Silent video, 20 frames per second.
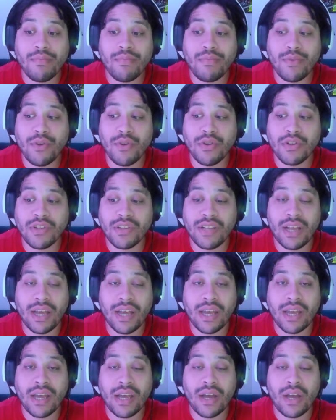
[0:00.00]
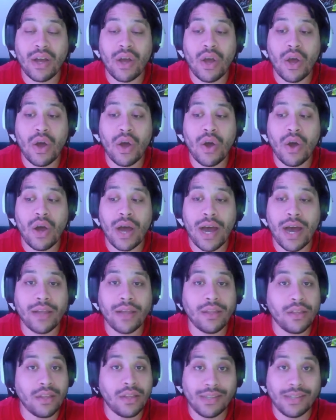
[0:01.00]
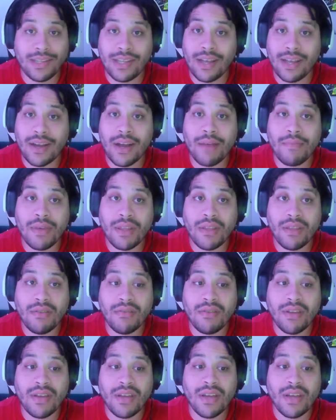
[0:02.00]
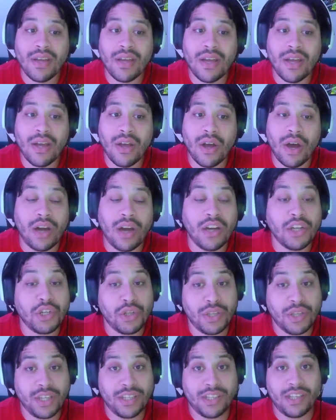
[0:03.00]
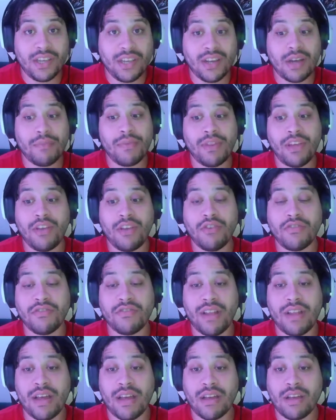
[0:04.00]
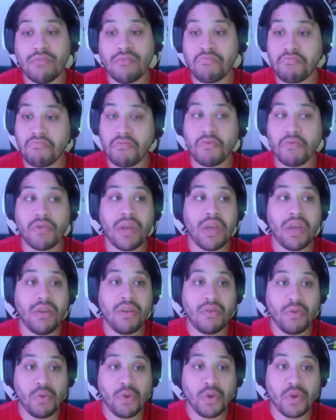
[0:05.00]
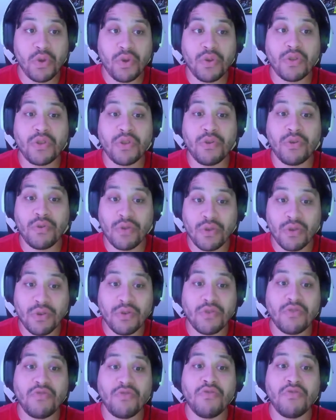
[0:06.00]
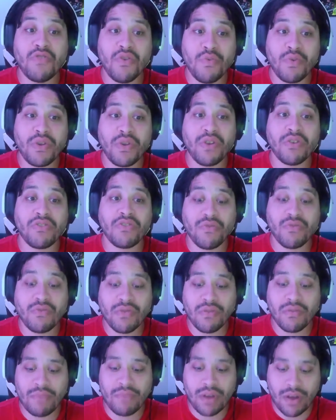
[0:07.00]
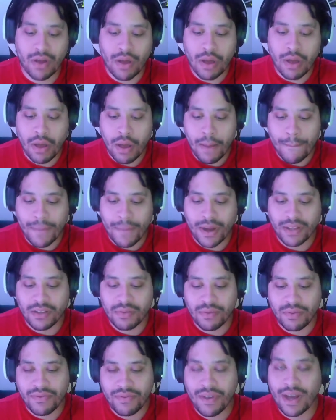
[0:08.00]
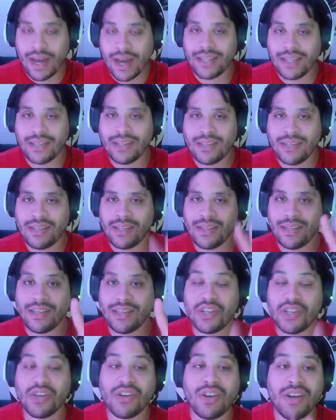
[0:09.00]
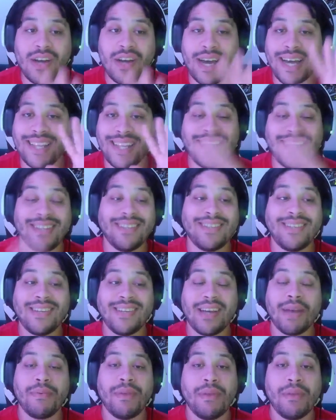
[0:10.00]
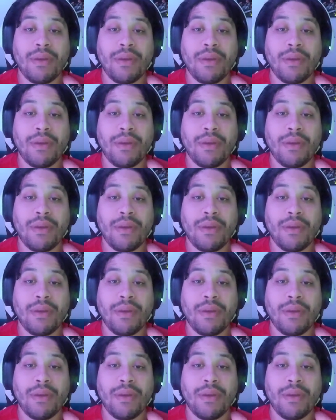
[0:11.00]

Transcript: You're just like, I didn't see that coming. Unless you did see it coming, then you're just like, okay, you good, you good, you know what you're talking about. But to be fair, I didn't see this shocker. I didn't see coming.